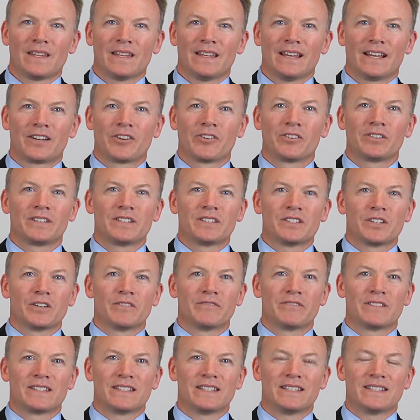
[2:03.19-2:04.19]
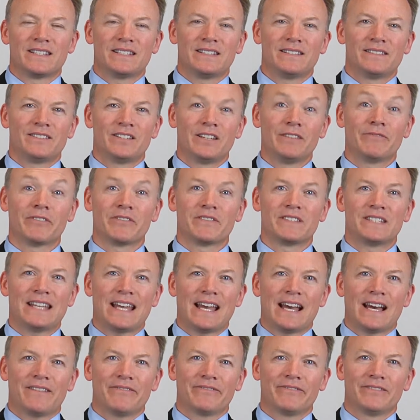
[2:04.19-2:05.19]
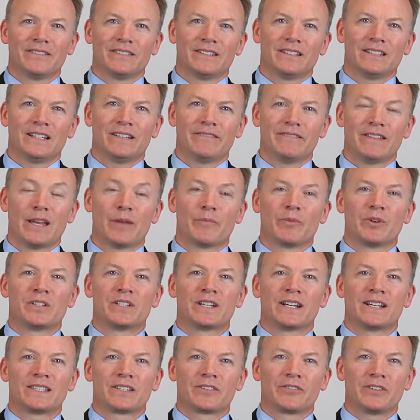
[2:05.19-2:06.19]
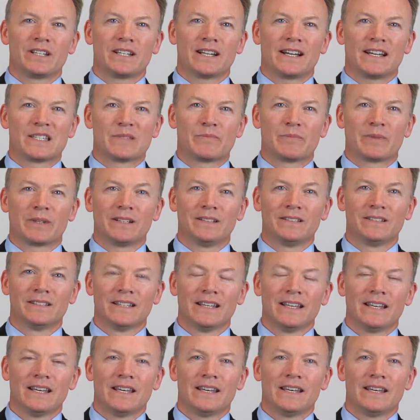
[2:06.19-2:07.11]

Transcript: I currently serve as the Chief of Staff of the Emory Johns Creek Hospital